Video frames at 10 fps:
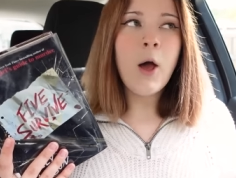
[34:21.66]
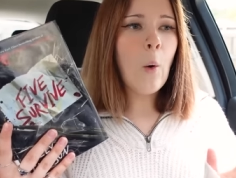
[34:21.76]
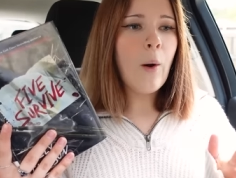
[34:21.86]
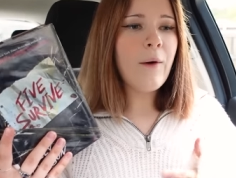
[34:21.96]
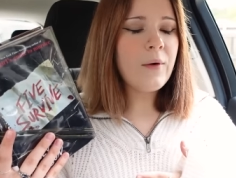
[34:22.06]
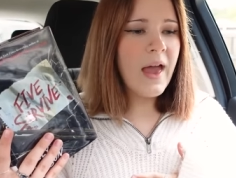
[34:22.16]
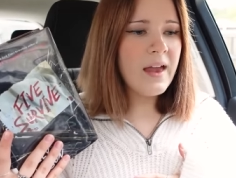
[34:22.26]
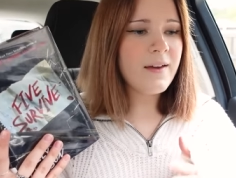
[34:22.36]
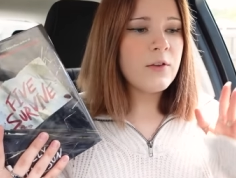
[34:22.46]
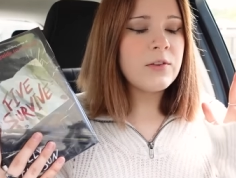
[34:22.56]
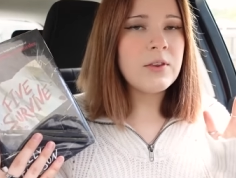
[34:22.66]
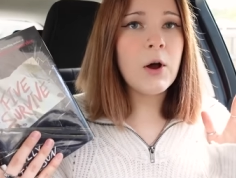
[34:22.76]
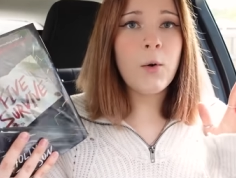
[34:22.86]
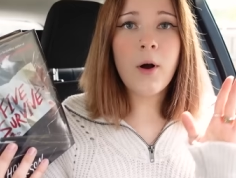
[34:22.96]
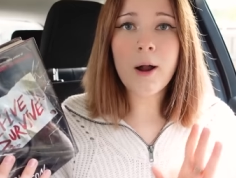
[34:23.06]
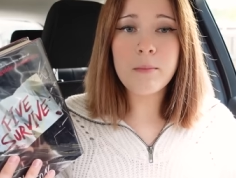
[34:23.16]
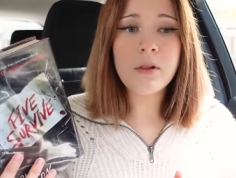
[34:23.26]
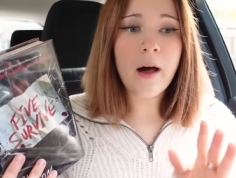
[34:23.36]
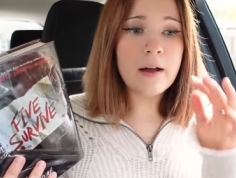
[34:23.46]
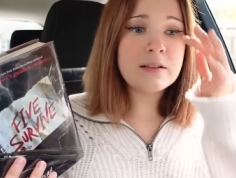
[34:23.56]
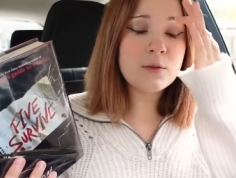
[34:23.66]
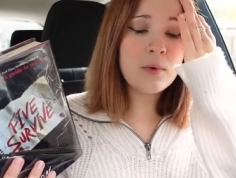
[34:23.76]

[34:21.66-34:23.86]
Ooh, okay. So our plot,